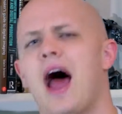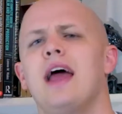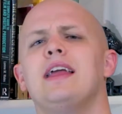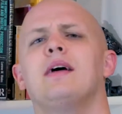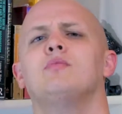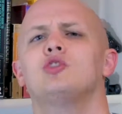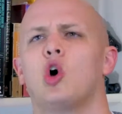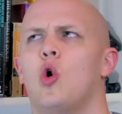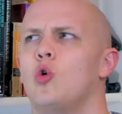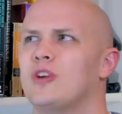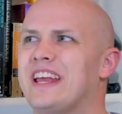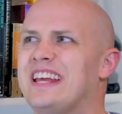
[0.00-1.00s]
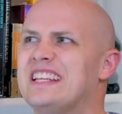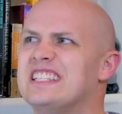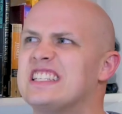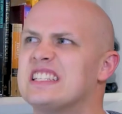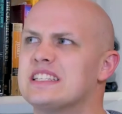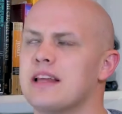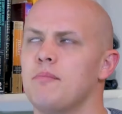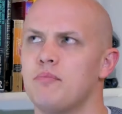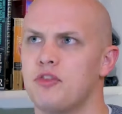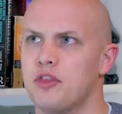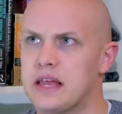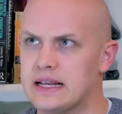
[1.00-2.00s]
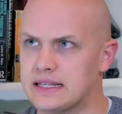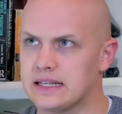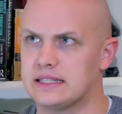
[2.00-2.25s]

I am told it is something to